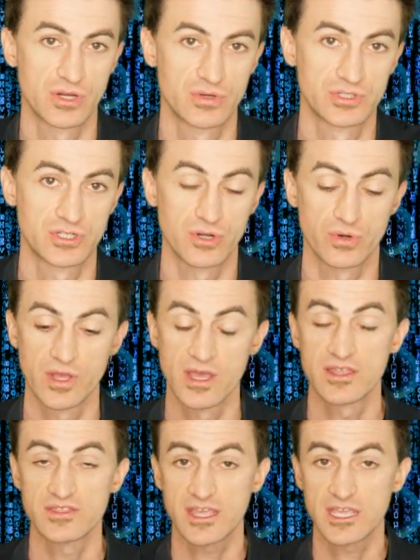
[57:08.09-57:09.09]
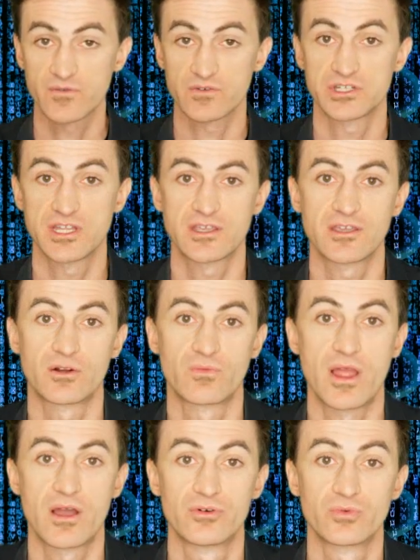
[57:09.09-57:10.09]
So thank you for sticking
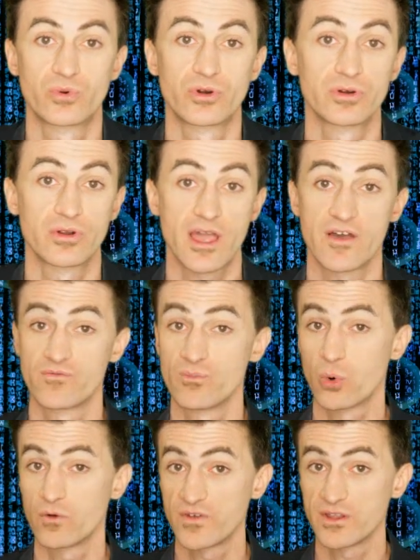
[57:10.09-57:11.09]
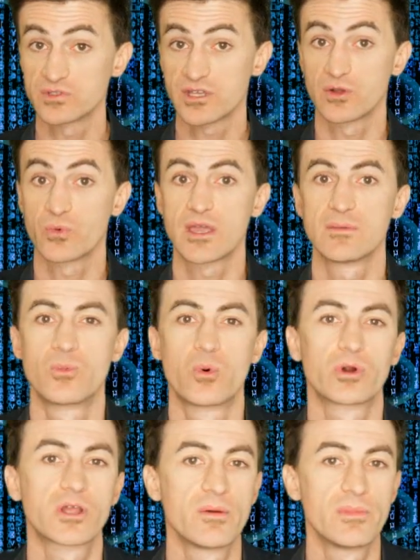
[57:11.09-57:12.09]
around. We have more videos on the way, more
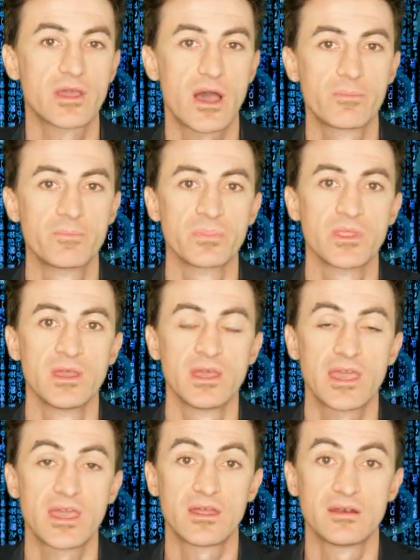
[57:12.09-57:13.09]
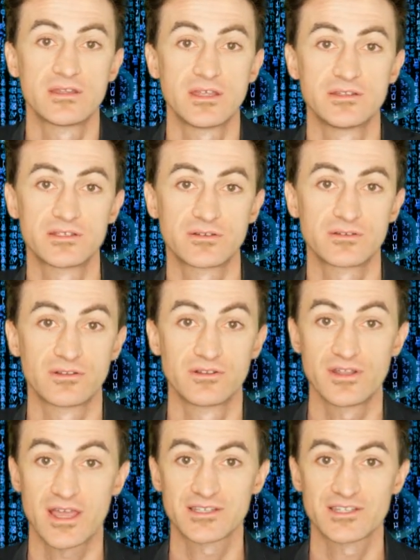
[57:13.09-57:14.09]
coming up. And until
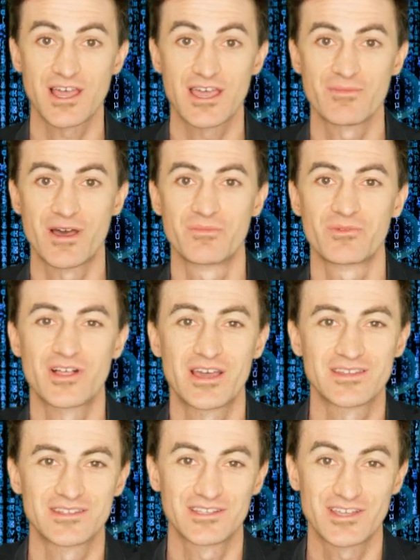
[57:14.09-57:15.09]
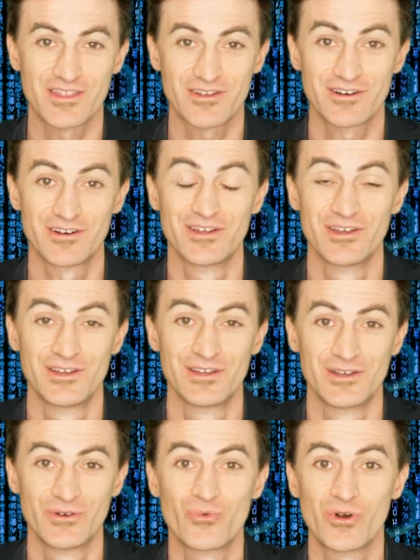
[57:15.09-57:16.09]
next time, I'm glad that together
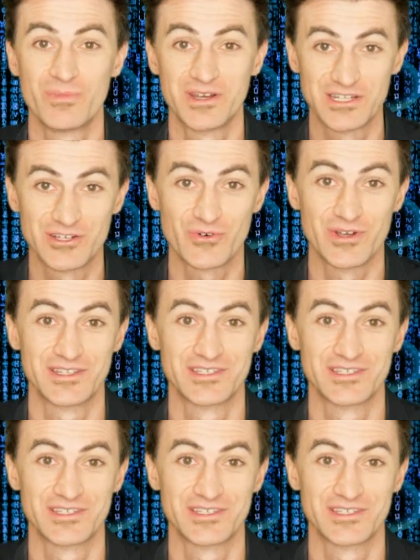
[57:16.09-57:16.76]
we're minting coins.